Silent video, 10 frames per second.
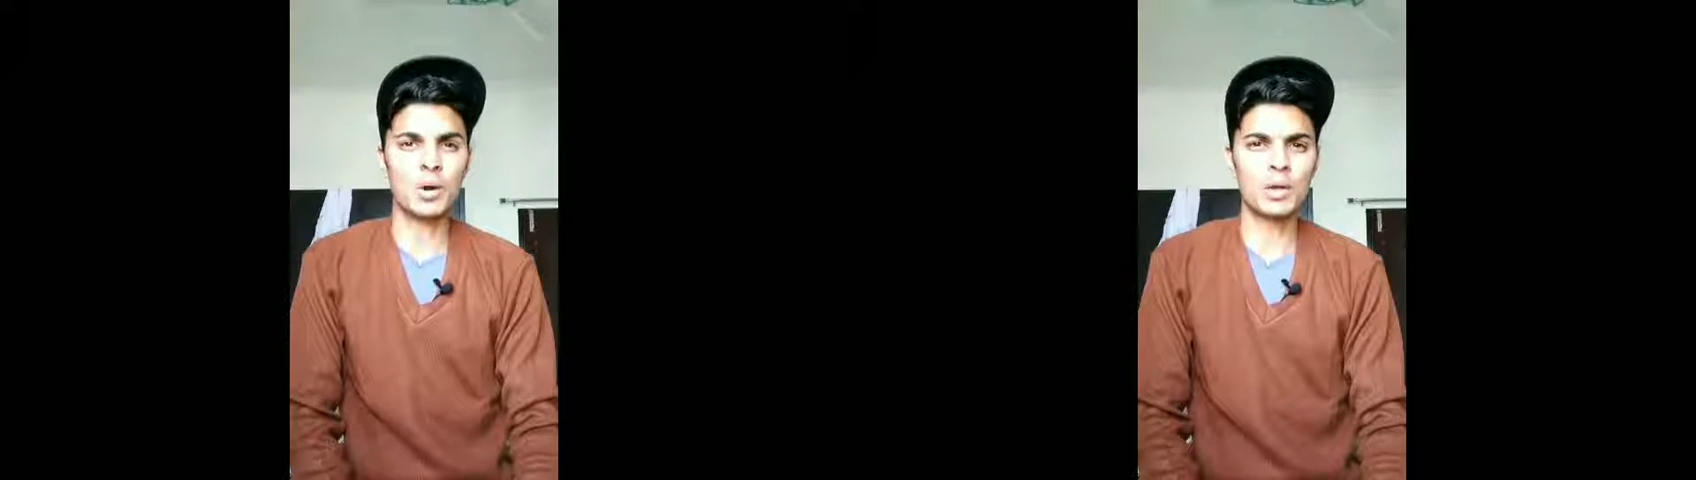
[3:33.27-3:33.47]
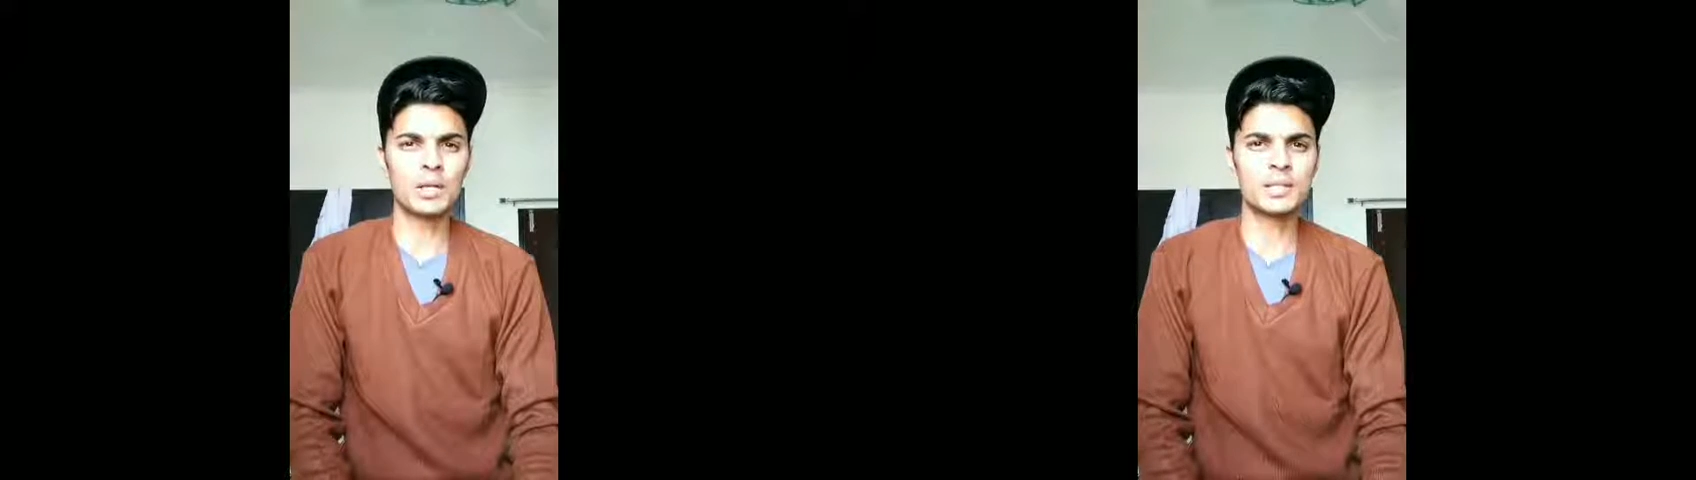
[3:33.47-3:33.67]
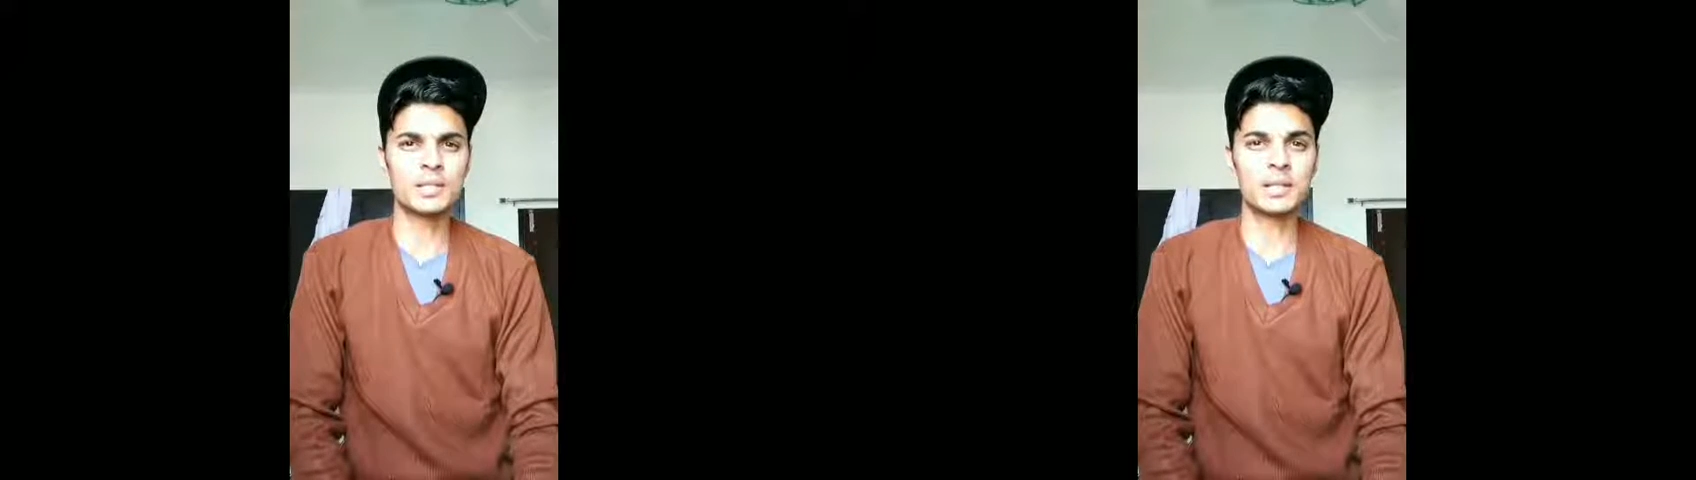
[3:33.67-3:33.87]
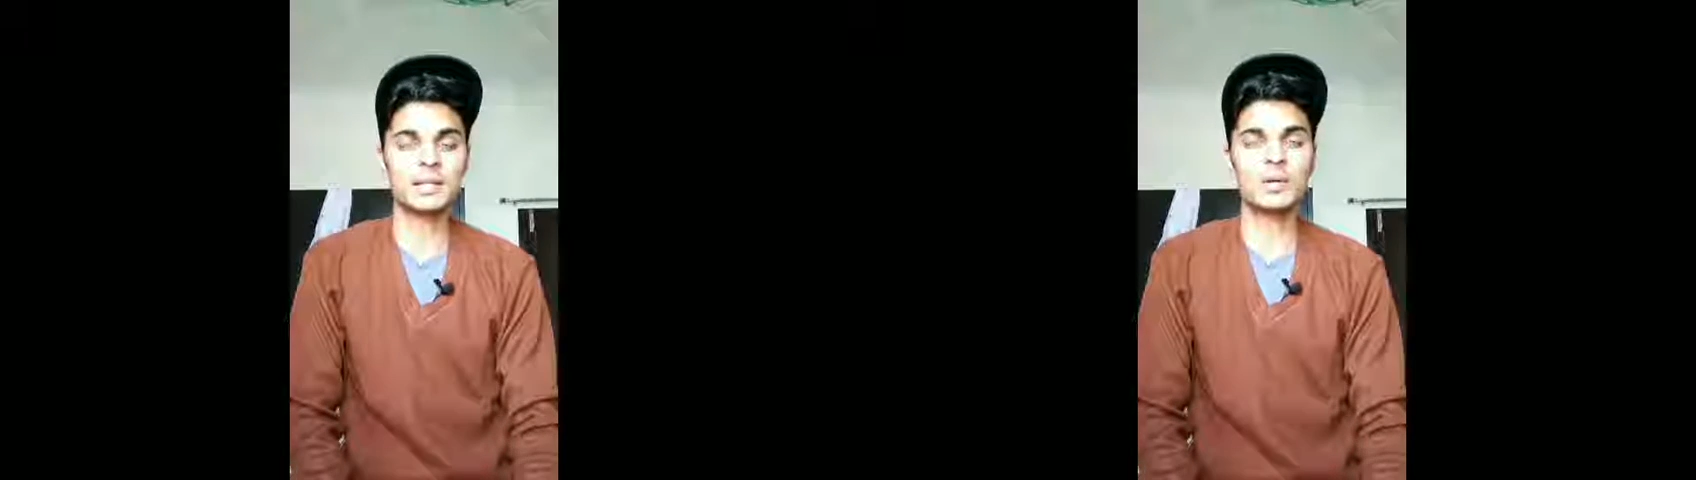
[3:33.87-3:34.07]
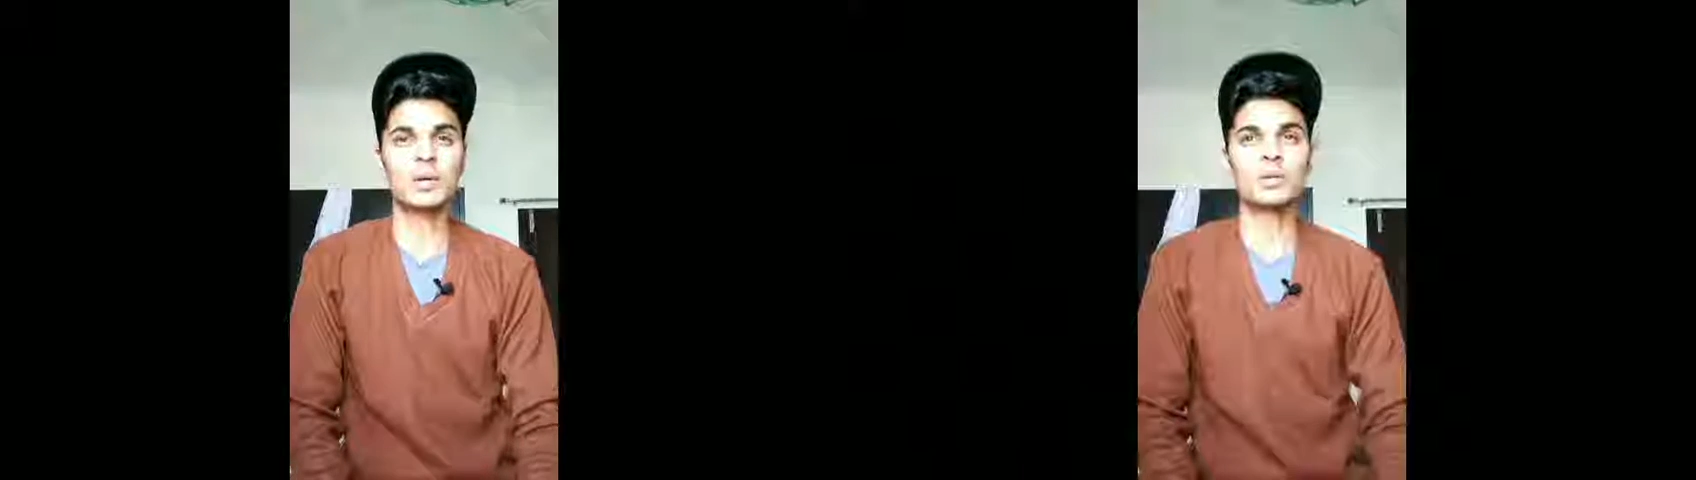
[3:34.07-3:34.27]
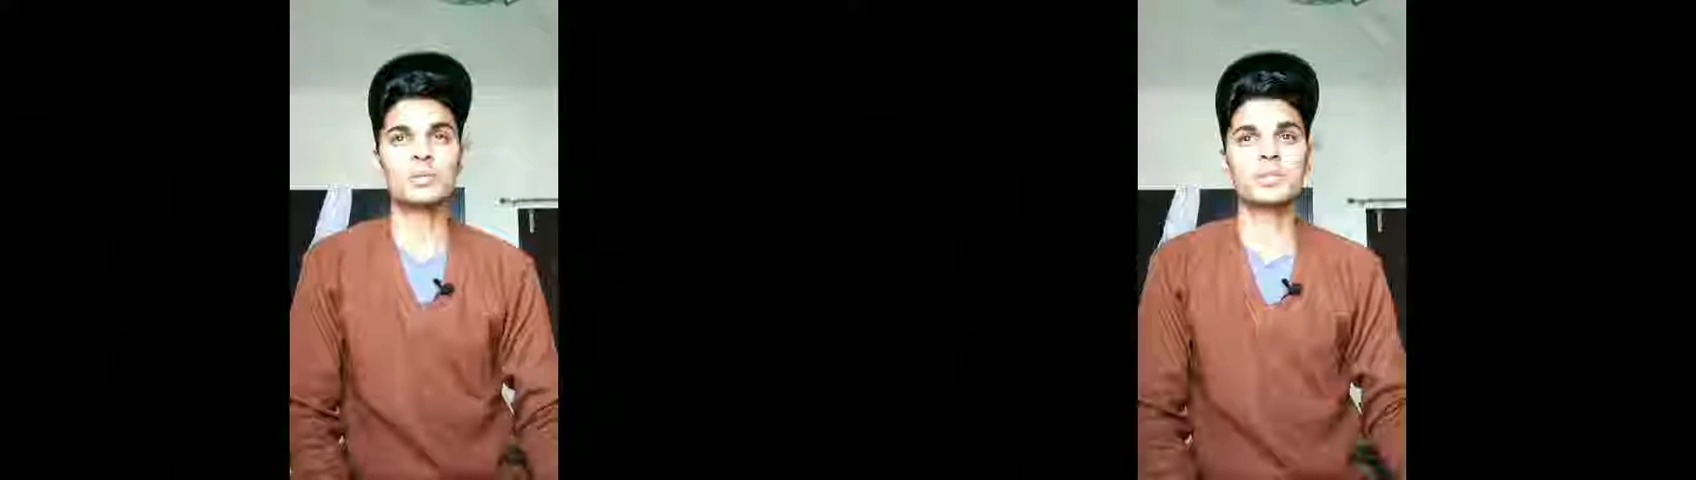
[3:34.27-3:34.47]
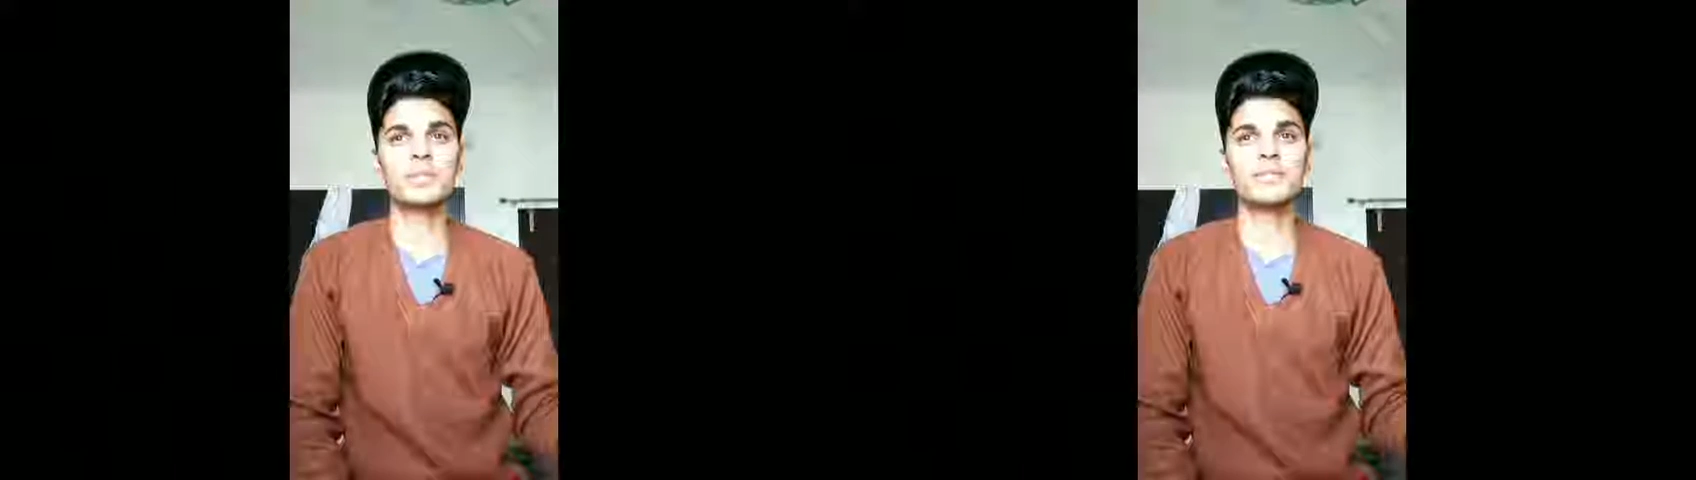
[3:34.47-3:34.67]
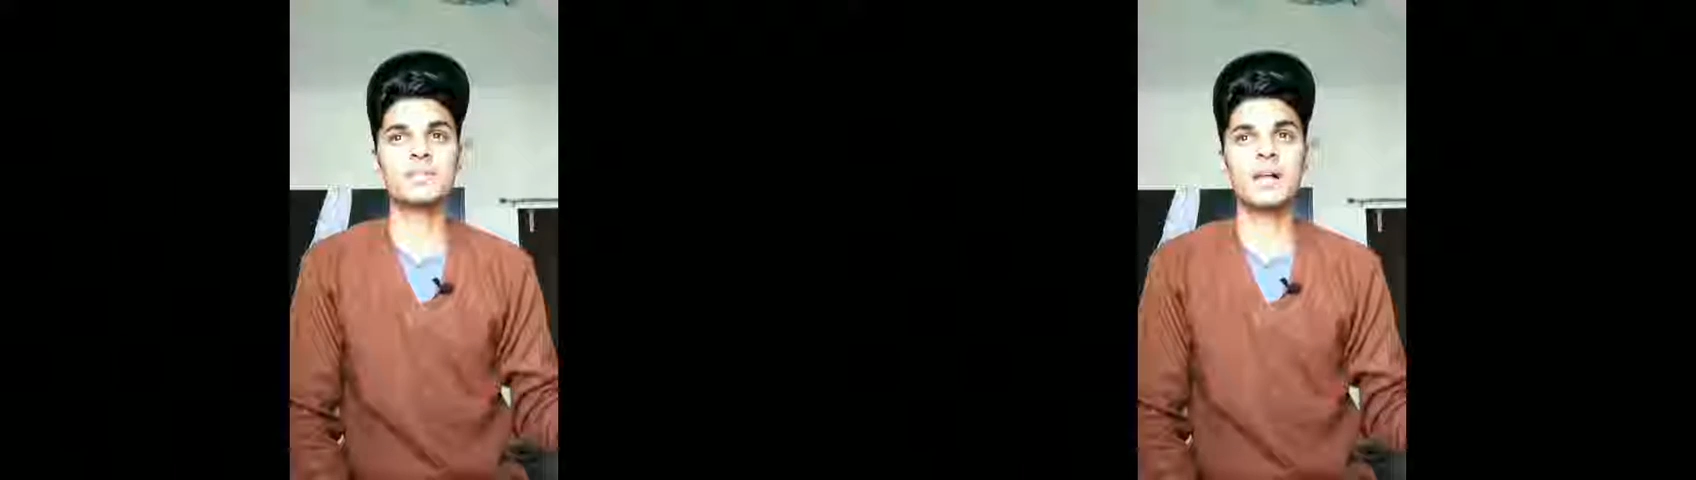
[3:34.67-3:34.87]
and in order to
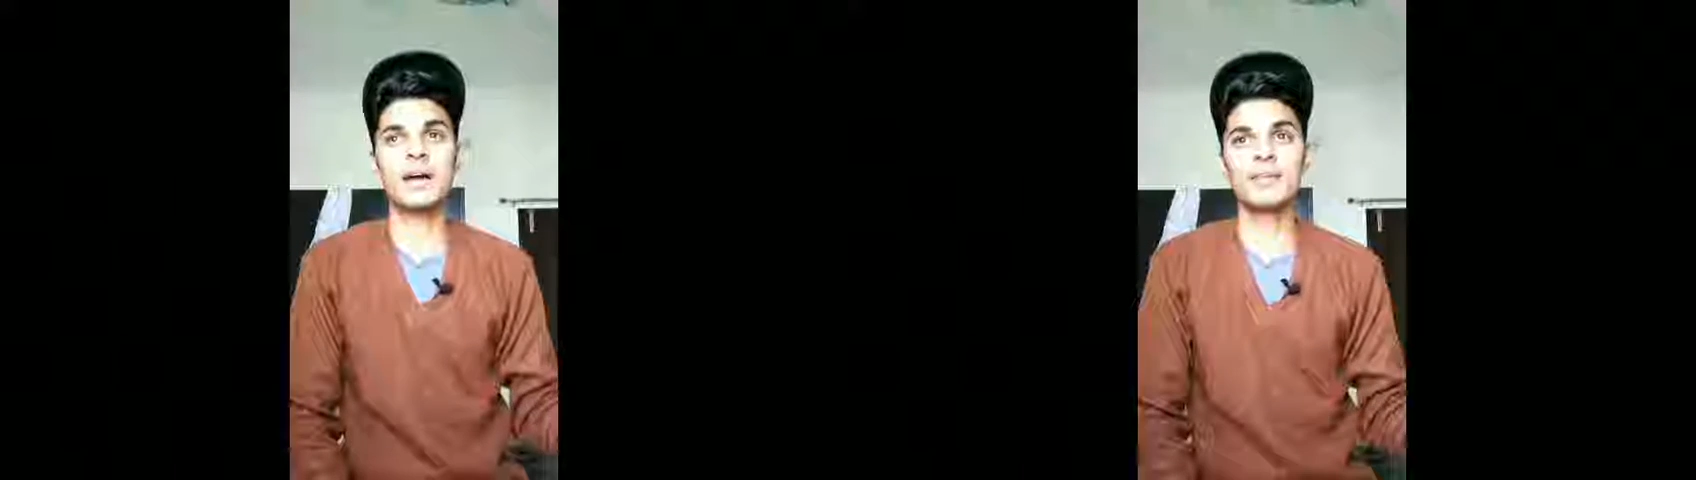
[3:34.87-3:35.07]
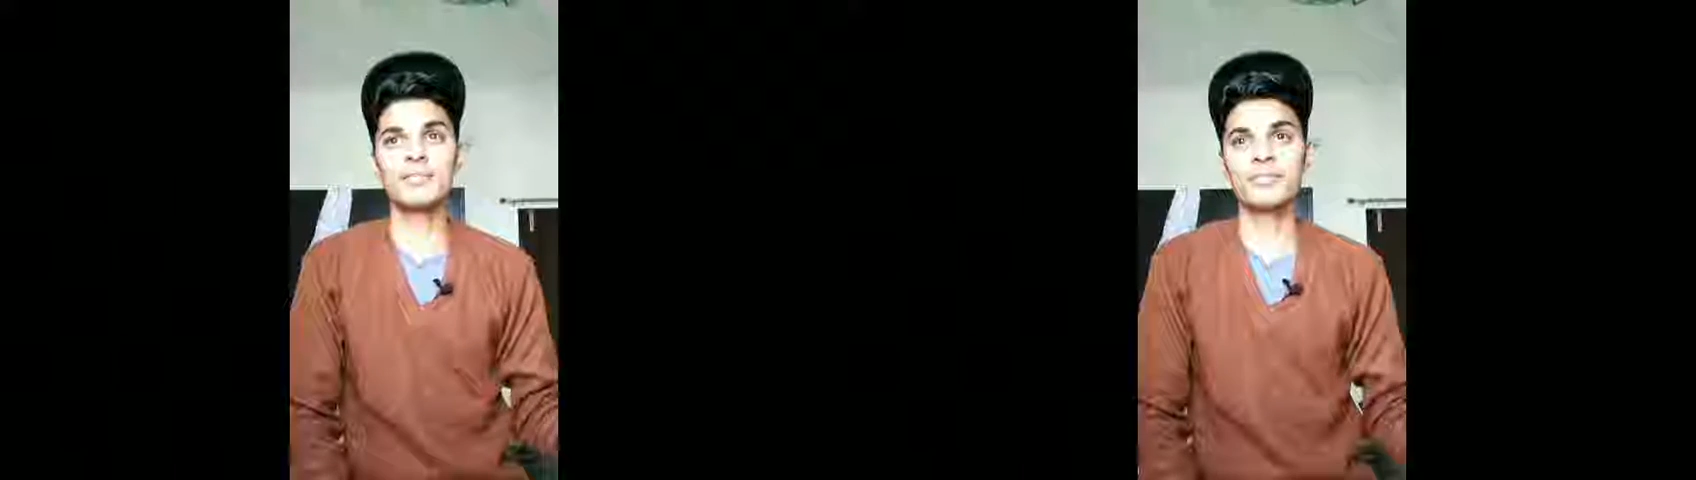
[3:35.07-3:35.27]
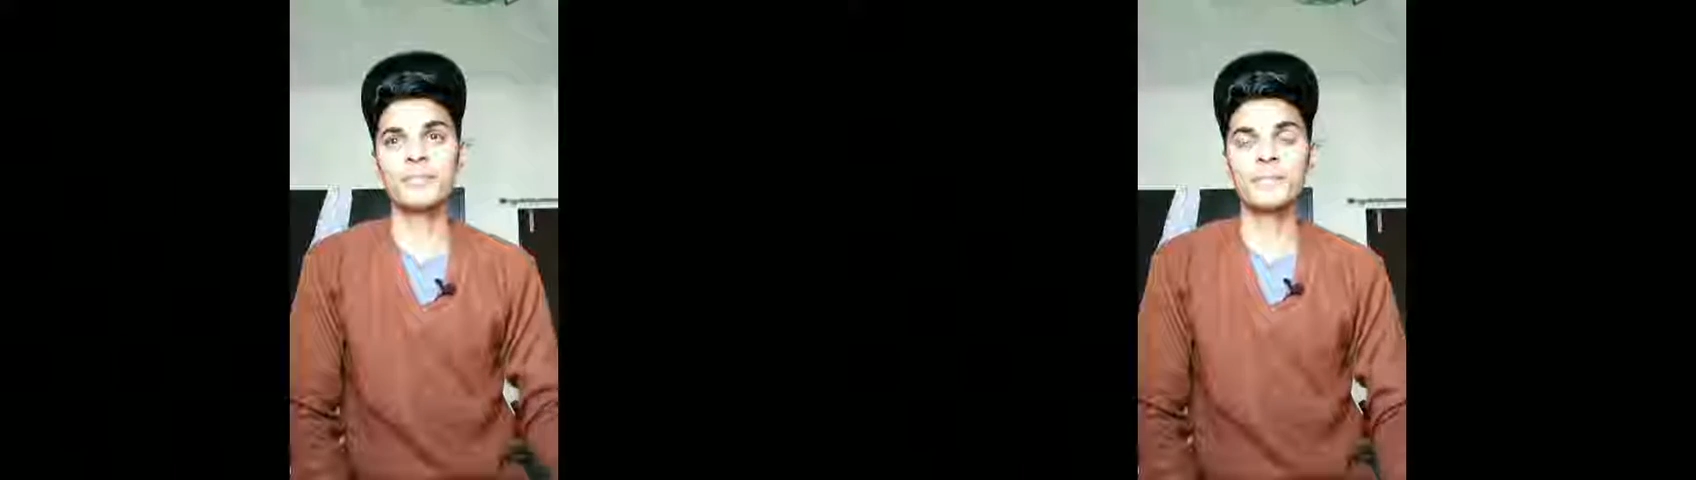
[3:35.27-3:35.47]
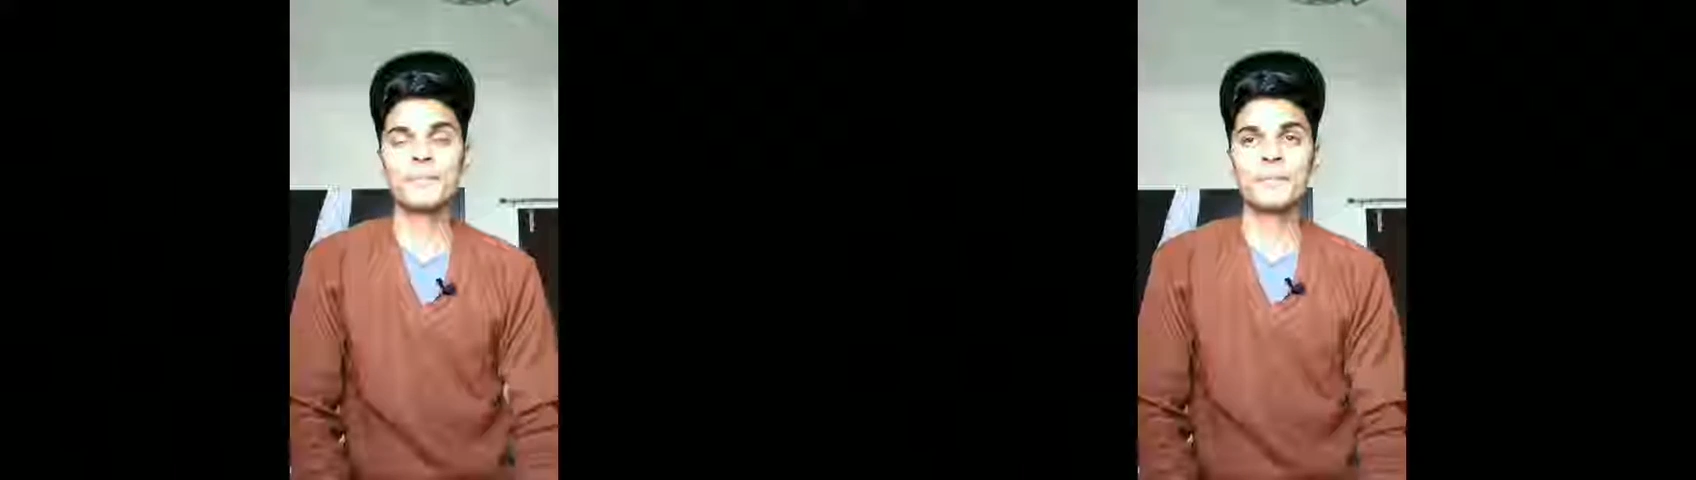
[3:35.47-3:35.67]
save his life